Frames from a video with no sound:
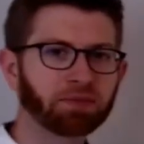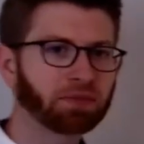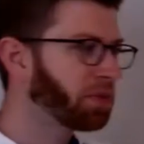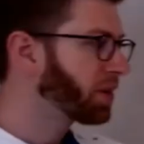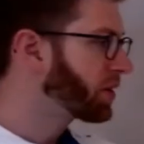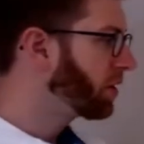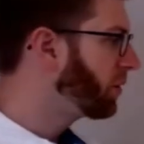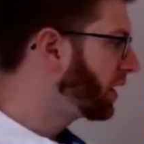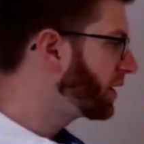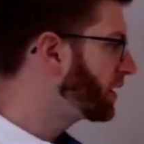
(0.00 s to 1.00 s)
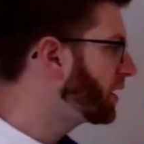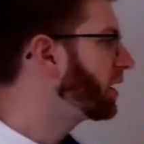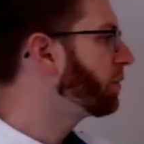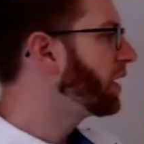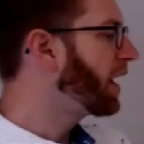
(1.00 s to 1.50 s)
So we can see that we
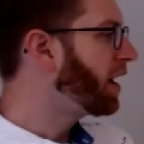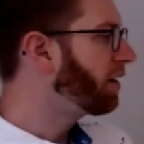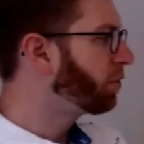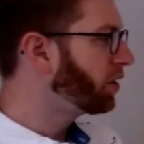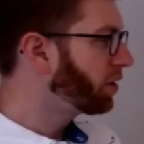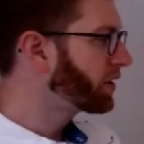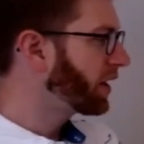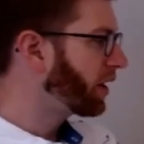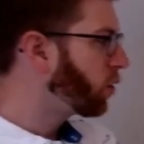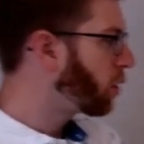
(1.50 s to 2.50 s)
have what looks like a normal